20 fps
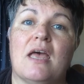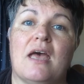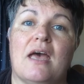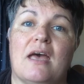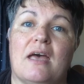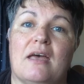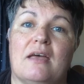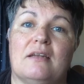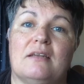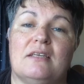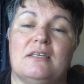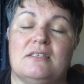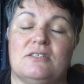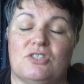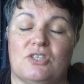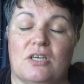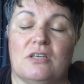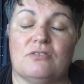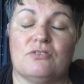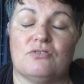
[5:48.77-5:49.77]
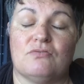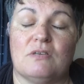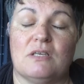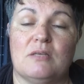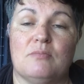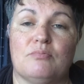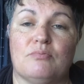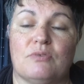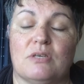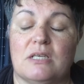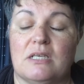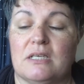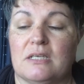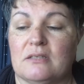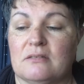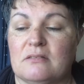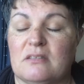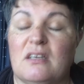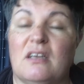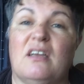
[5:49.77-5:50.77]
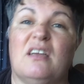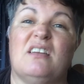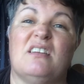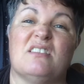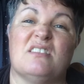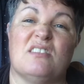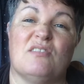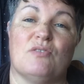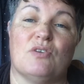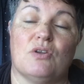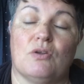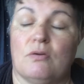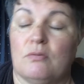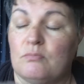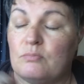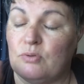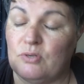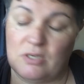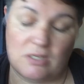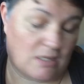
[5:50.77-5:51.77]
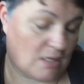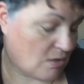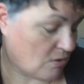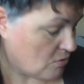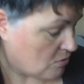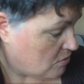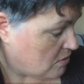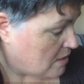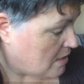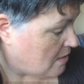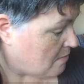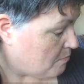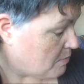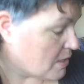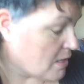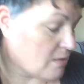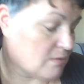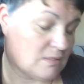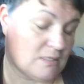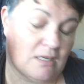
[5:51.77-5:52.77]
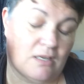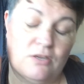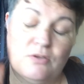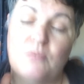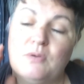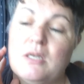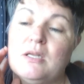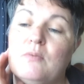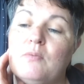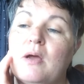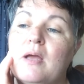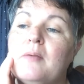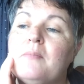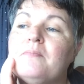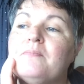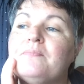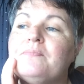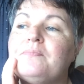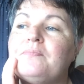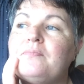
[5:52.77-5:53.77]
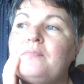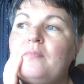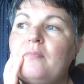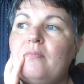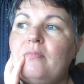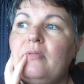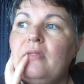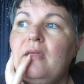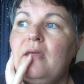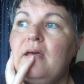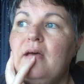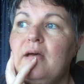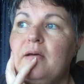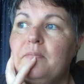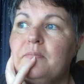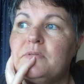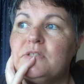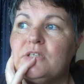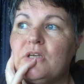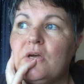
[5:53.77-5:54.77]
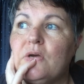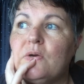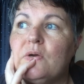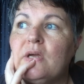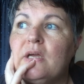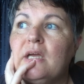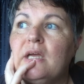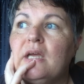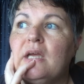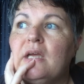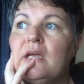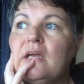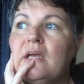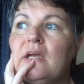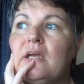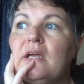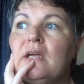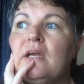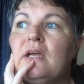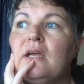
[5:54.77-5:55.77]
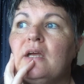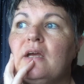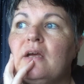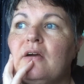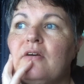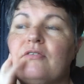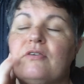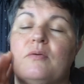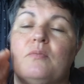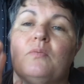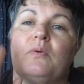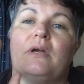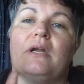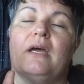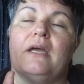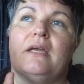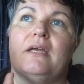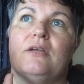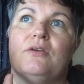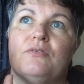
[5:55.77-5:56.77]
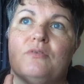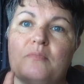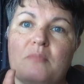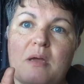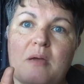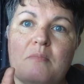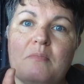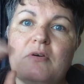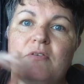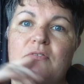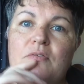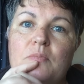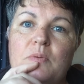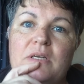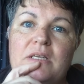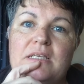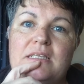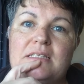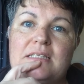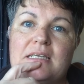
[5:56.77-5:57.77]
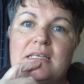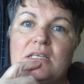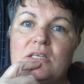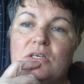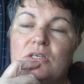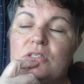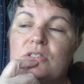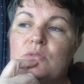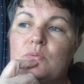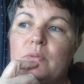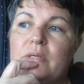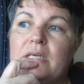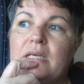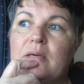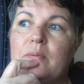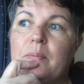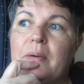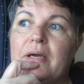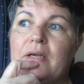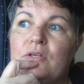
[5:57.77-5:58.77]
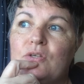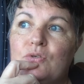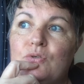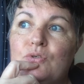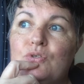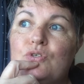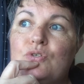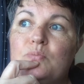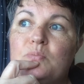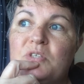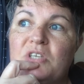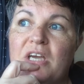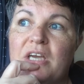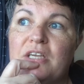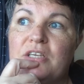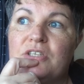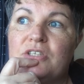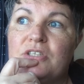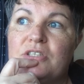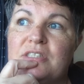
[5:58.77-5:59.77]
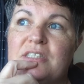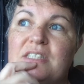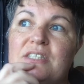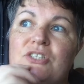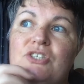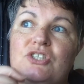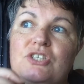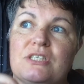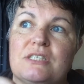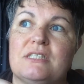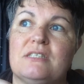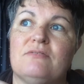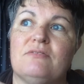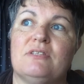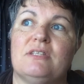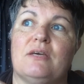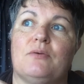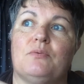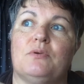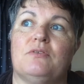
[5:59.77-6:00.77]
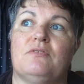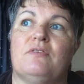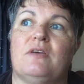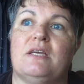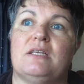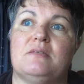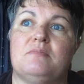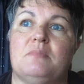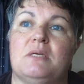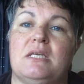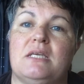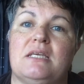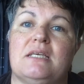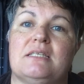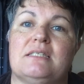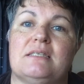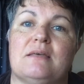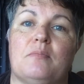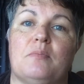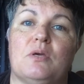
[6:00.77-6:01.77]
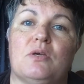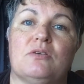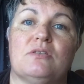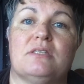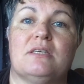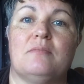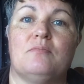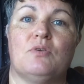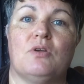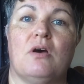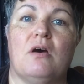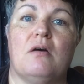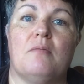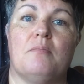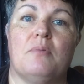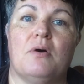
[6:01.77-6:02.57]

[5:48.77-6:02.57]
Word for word: And his channel is really brilliant. He doesn't even know I'm putting that on there, but I'll tell you anyway. Um, so from what I can remember from what he said last week about YouTube changes, the gist of it that would affect me is that because I'm not